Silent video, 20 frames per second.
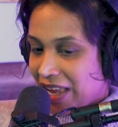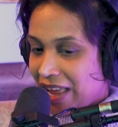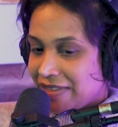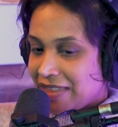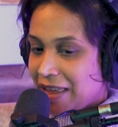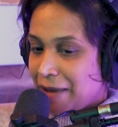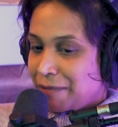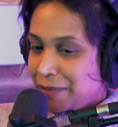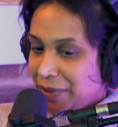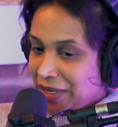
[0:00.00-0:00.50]

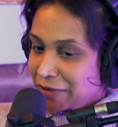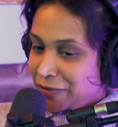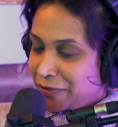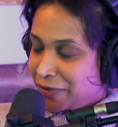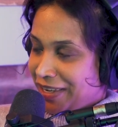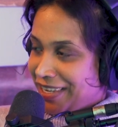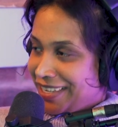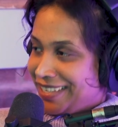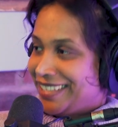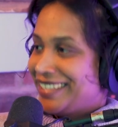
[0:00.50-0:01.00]
and their
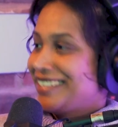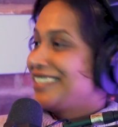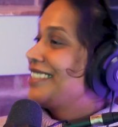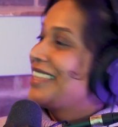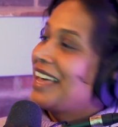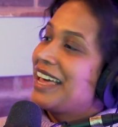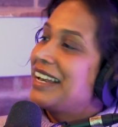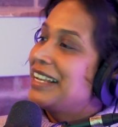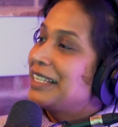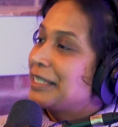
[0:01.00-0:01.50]
beef is
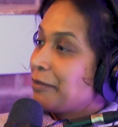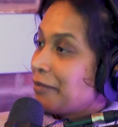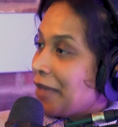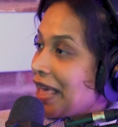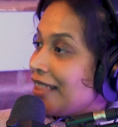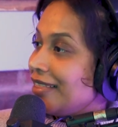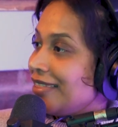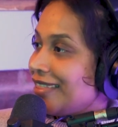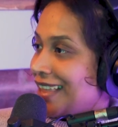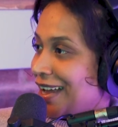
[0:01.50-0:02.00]
that it's a
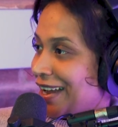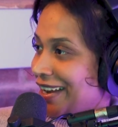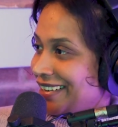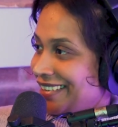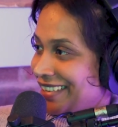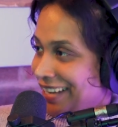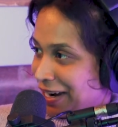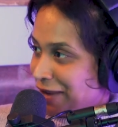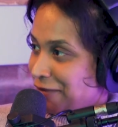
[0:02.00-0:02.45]
male lion